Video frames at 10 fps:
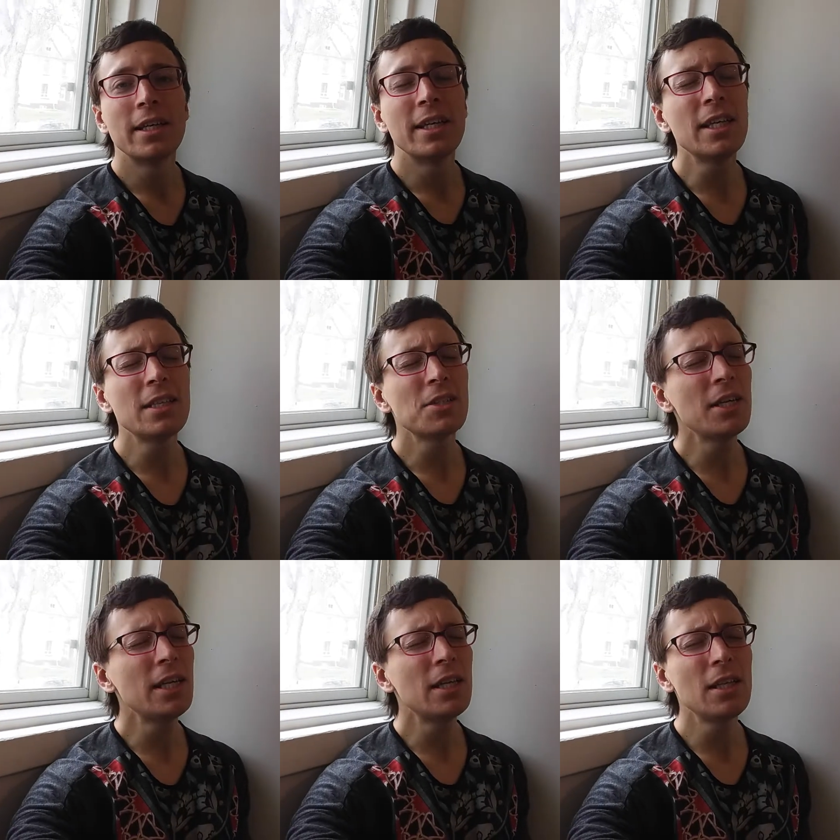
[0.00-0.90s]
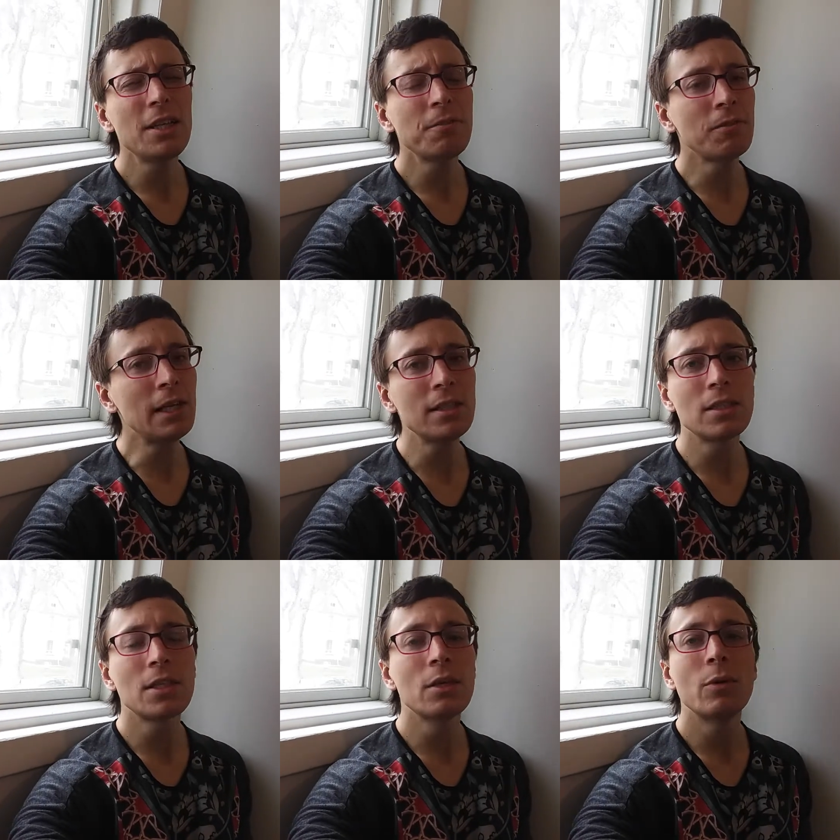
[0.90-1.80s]
It's really
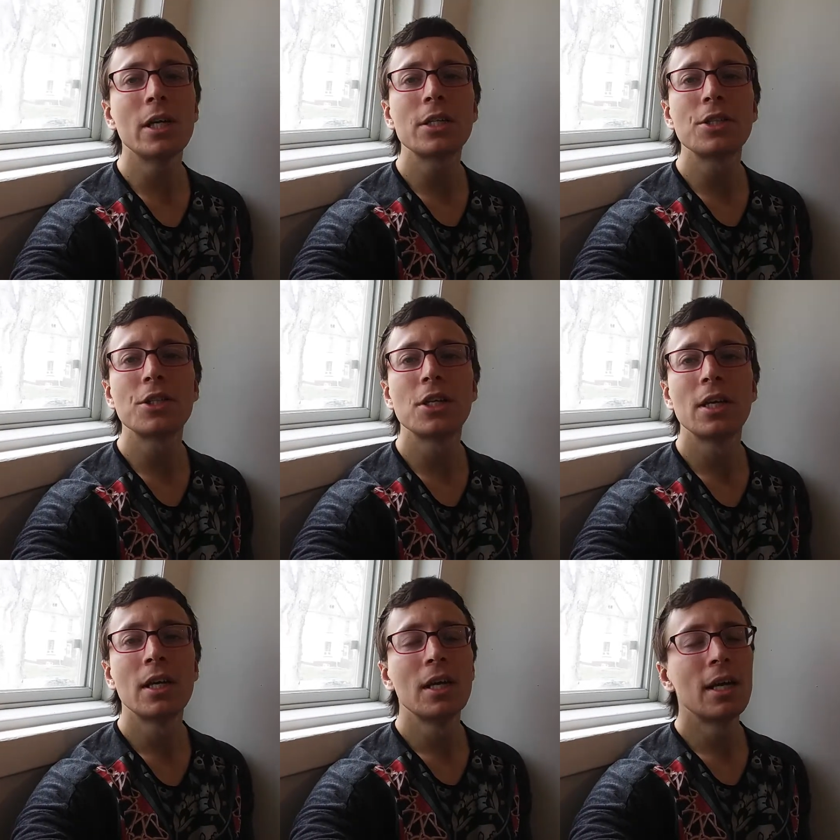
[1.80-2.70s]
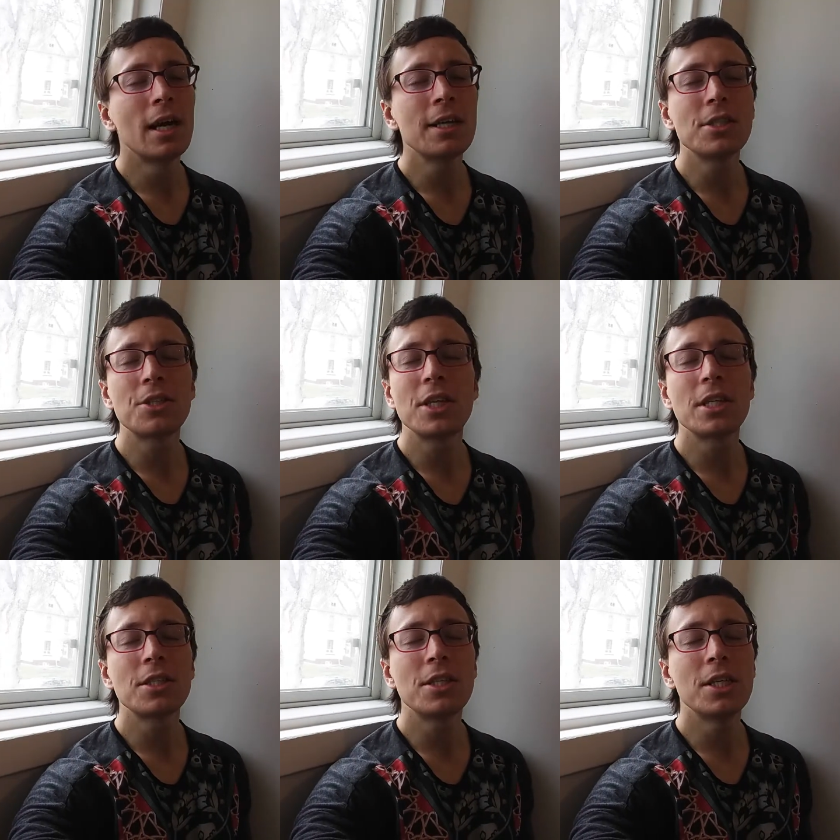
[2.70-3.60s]
fun to watch. I
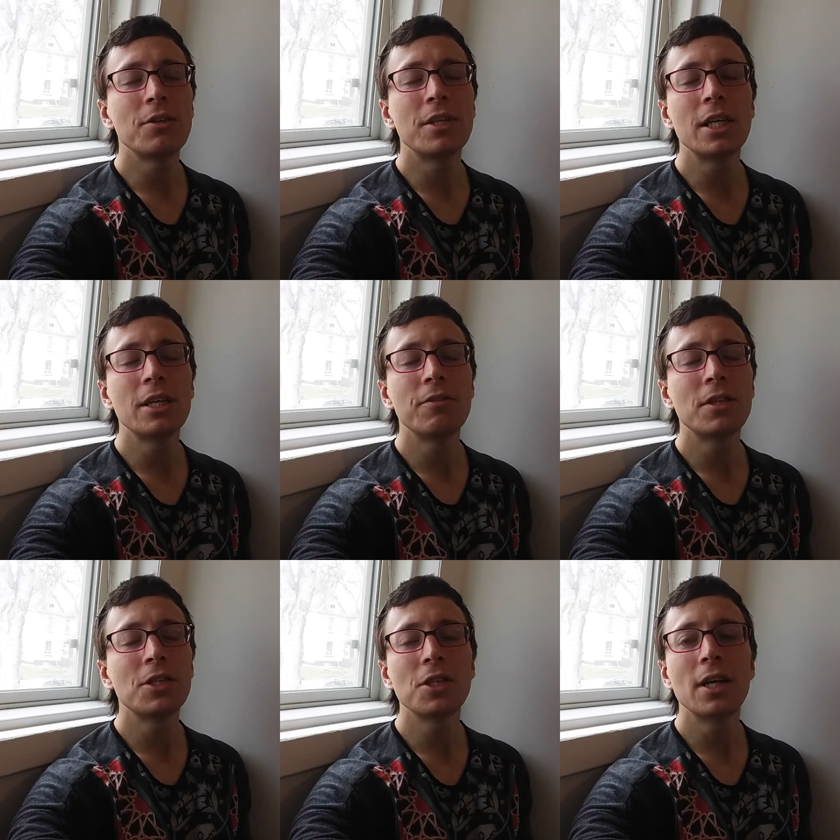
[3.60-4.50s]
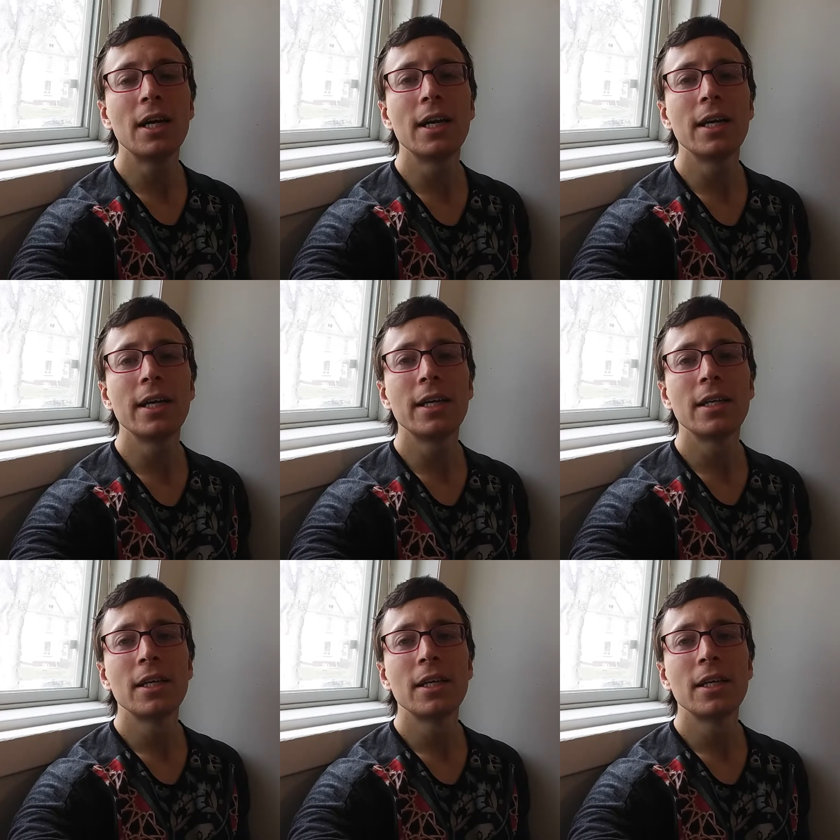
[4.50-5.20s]
suggest you give it a try.